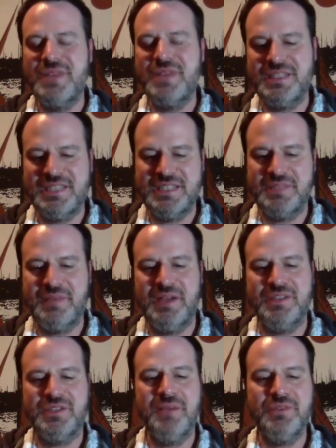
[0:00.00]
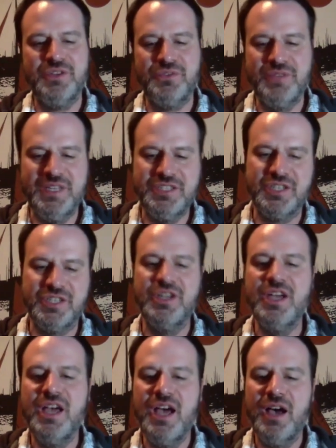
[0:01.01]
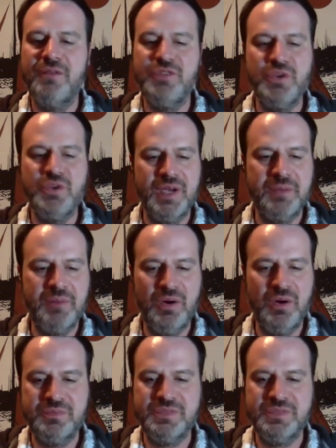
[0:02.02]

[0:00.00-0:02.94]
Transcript: It's about. So I'm going to read just a, a few quick poems,